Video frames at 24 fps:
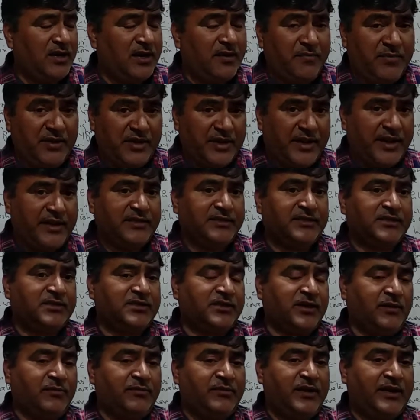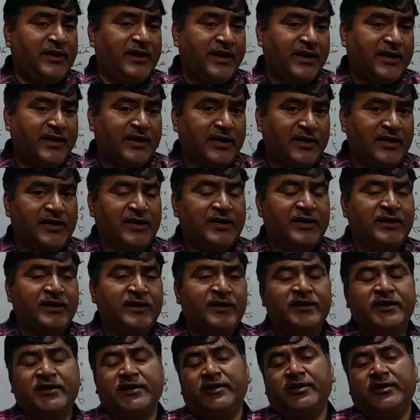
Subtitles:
appearance of the red color